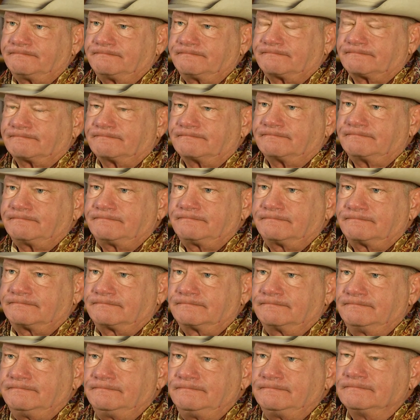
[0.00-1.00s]
I don't want to go that
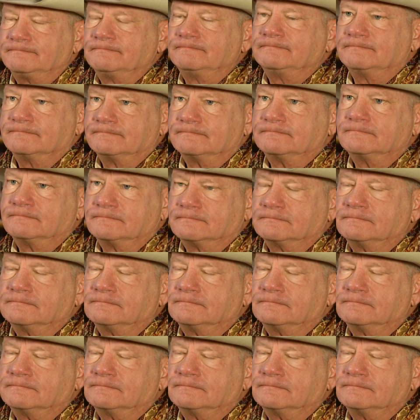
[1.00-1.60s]
direction anymore.